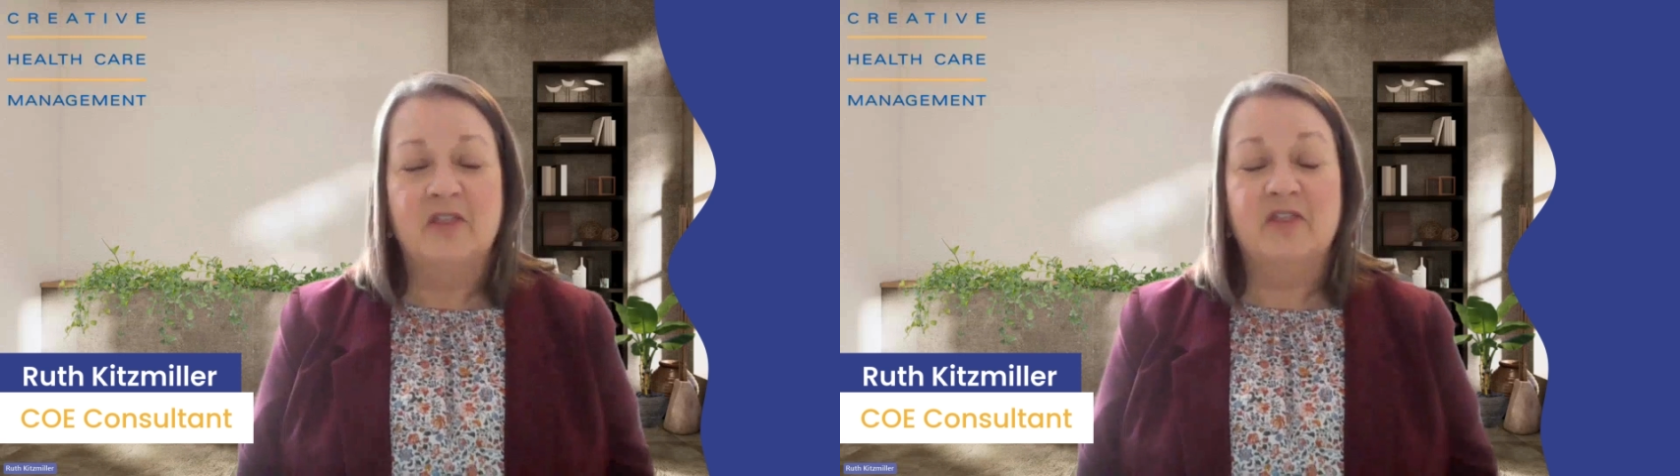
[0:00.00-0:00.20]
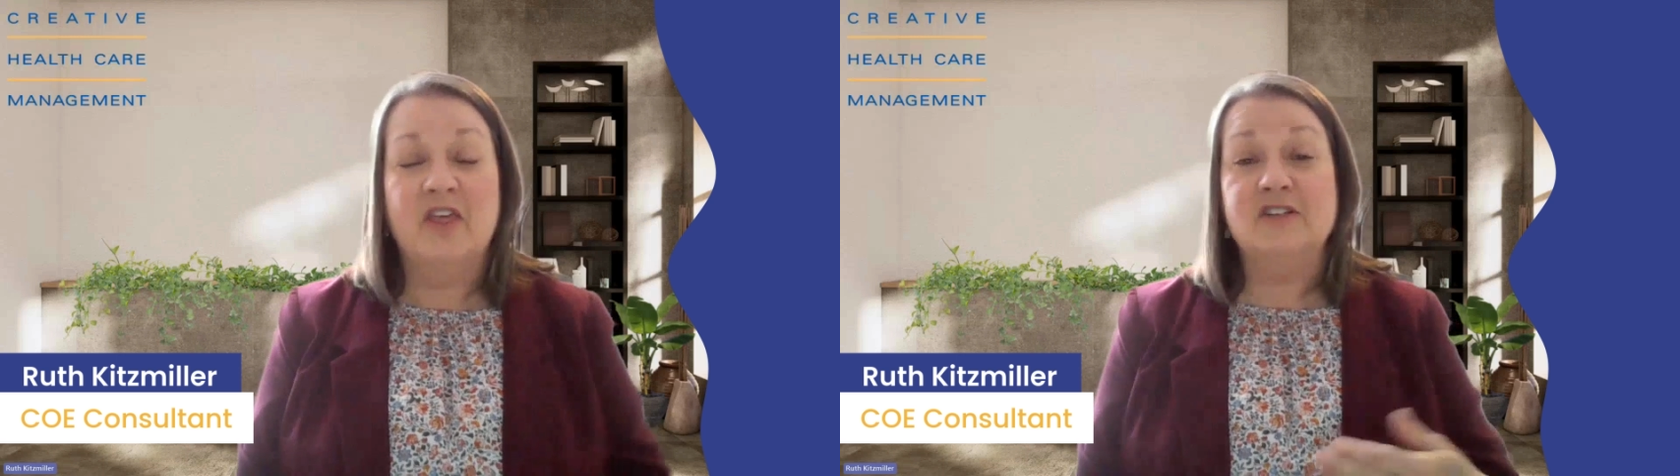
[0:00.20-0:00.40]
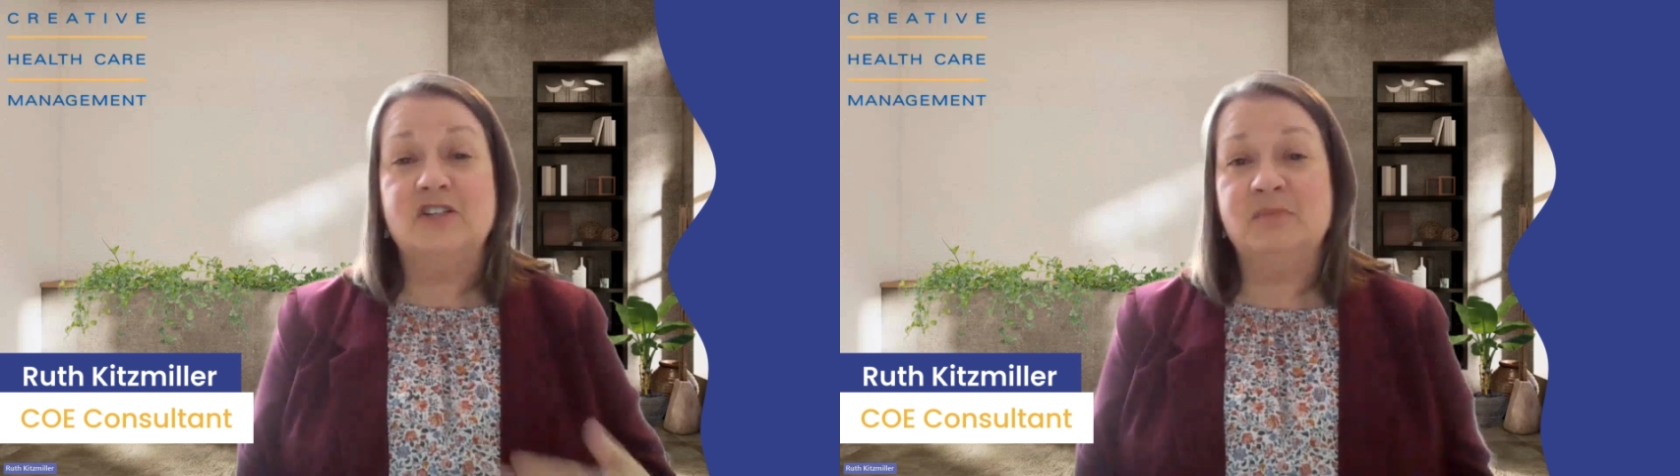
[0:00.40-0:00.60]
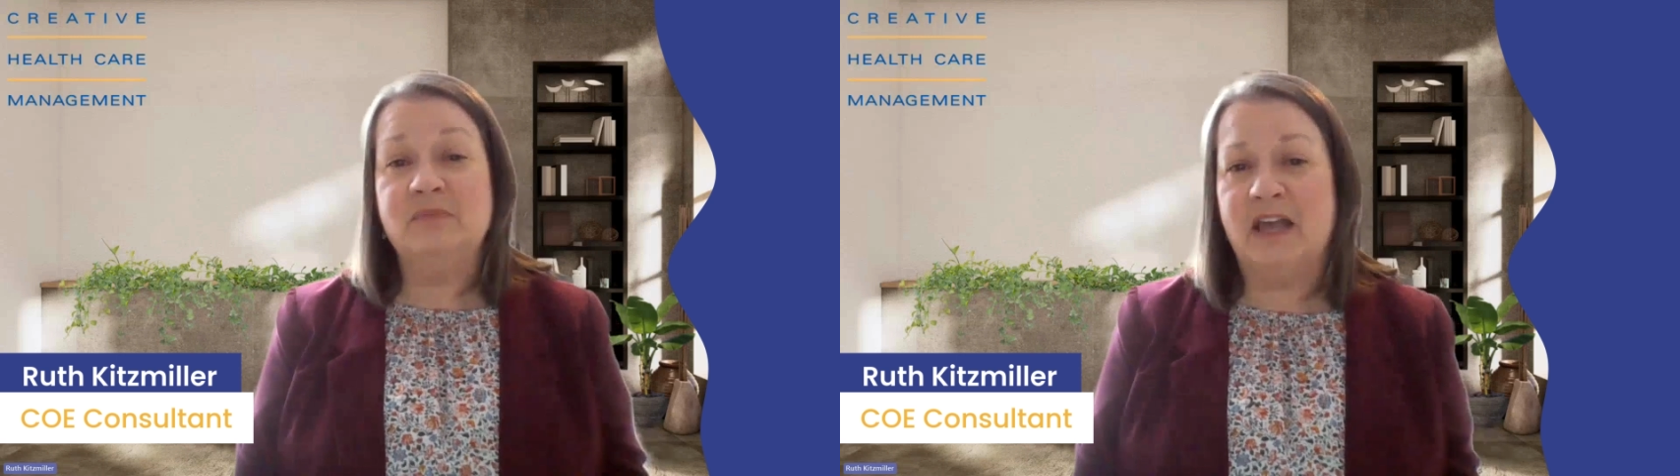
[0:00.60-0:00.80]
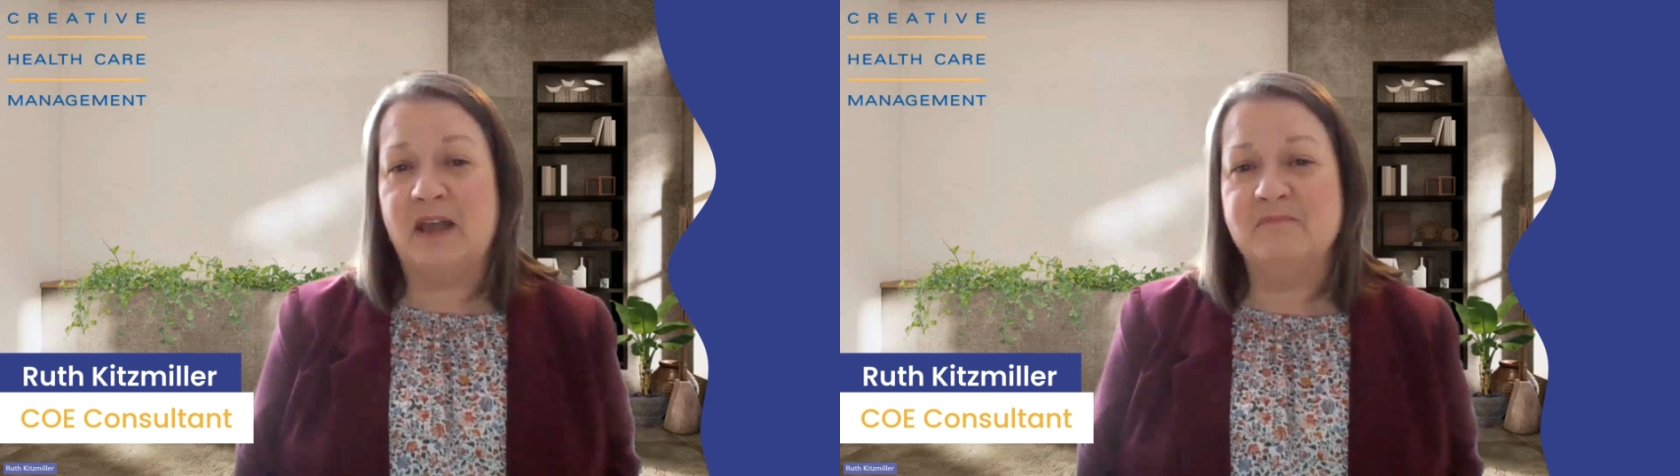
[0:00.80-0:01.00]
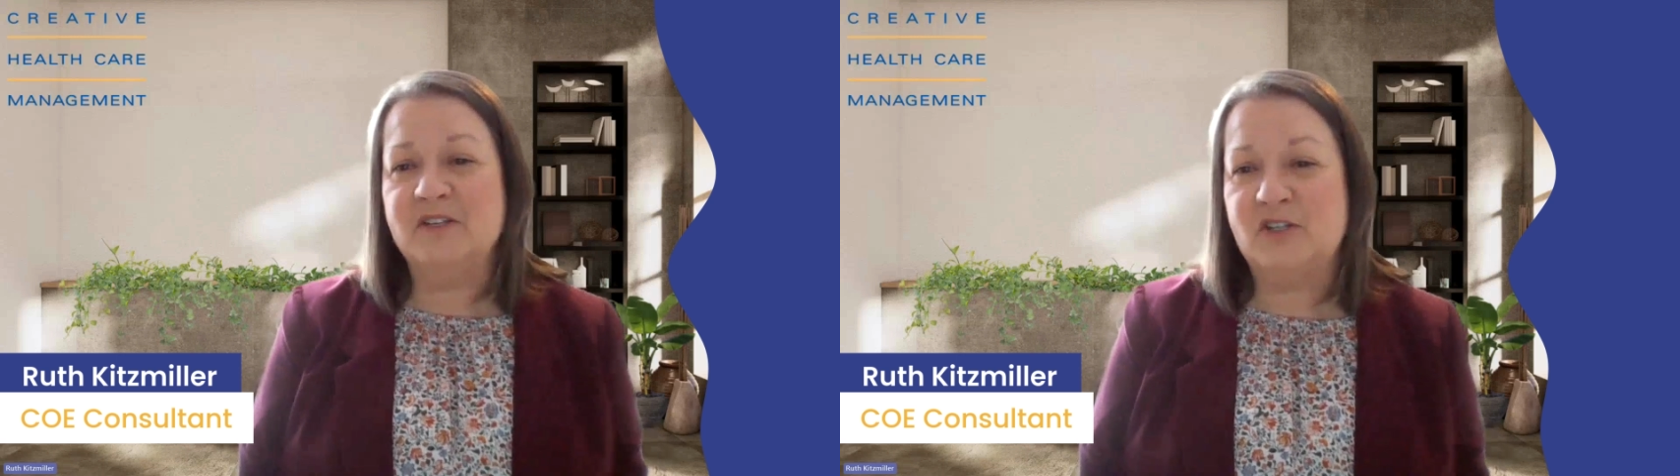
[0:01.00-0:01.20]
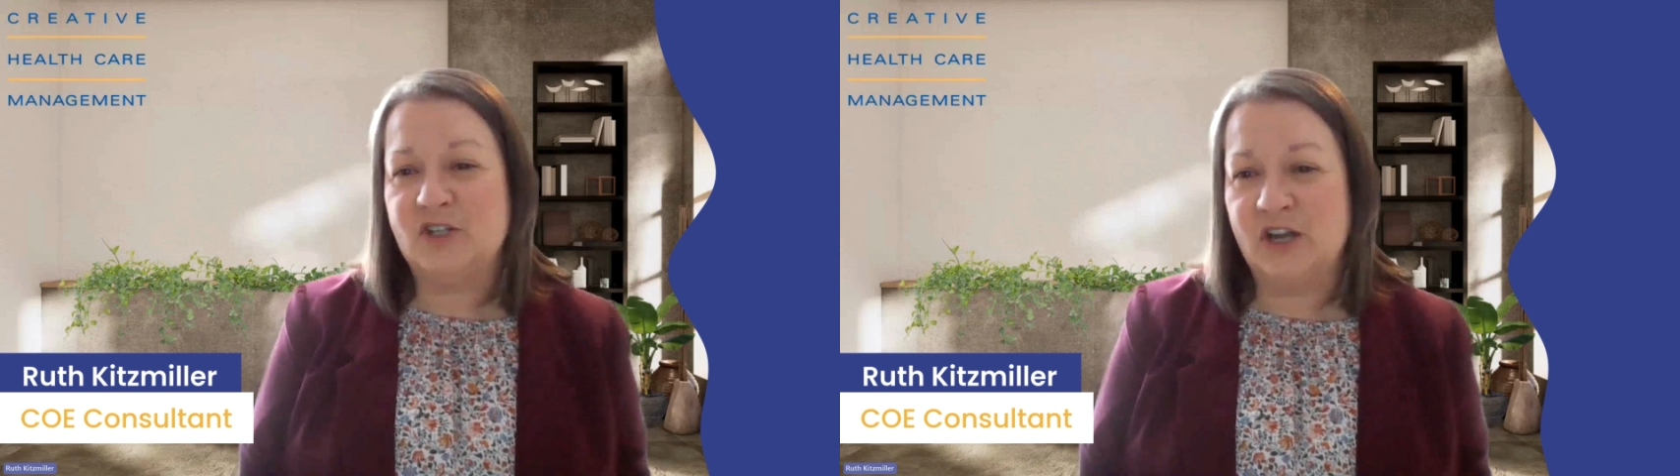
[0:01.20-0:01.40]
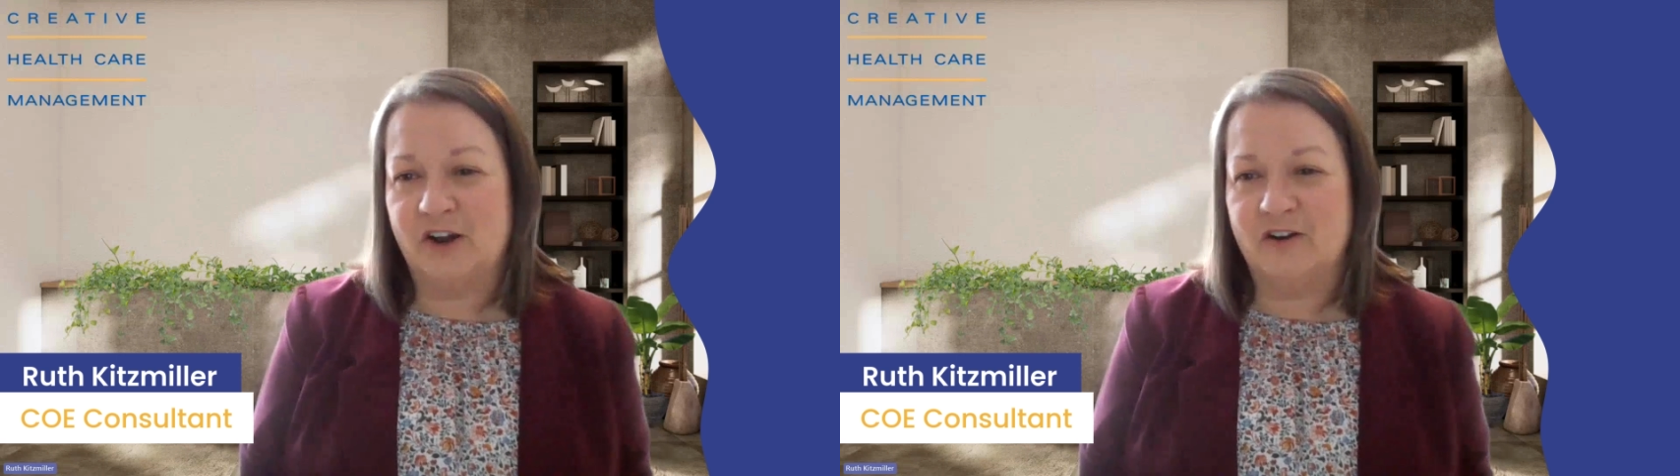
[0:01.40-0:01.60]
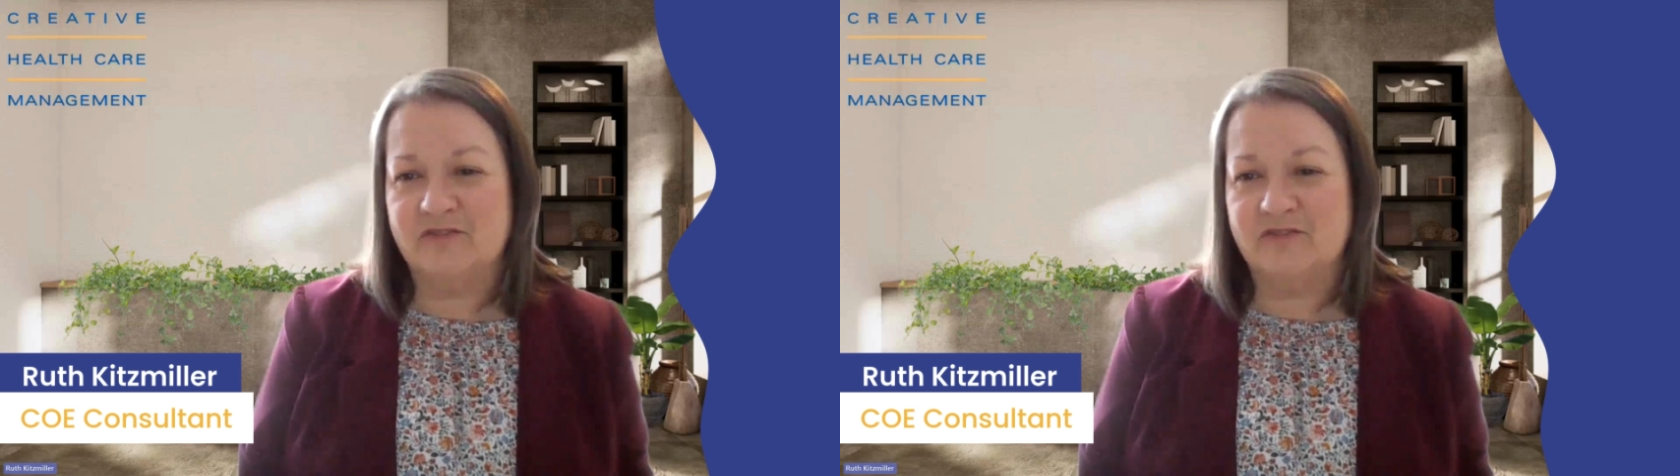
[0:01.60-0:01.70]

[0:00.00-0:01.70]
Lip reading: Then she became the chair